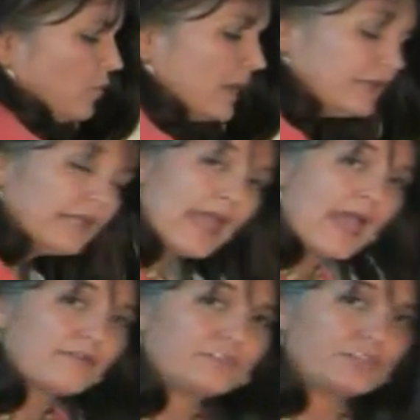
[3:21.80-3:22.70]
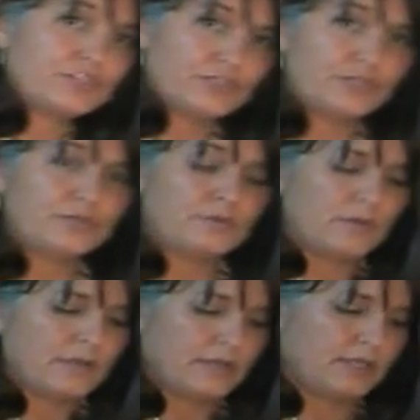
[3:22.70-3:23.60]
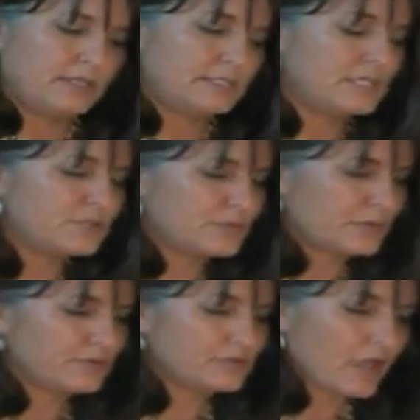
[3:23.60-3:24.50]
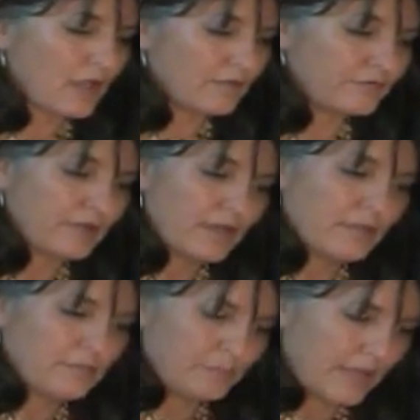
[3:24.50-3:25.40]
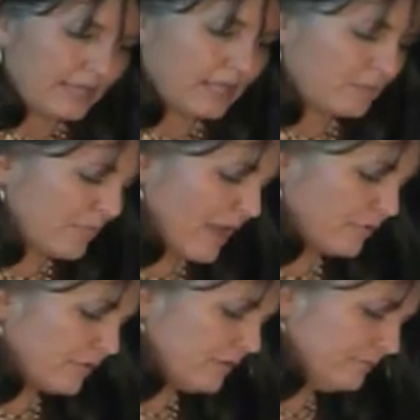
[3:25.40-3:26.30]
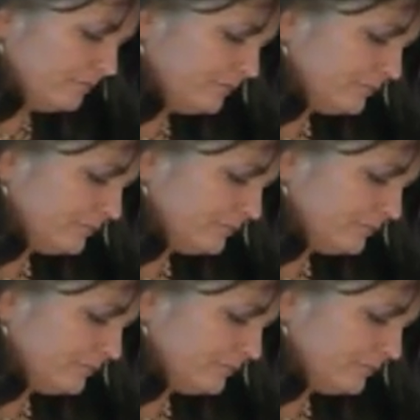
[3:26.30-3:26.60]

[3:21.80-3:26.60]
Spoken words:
1.5 to 2 teaspoons of baking powder,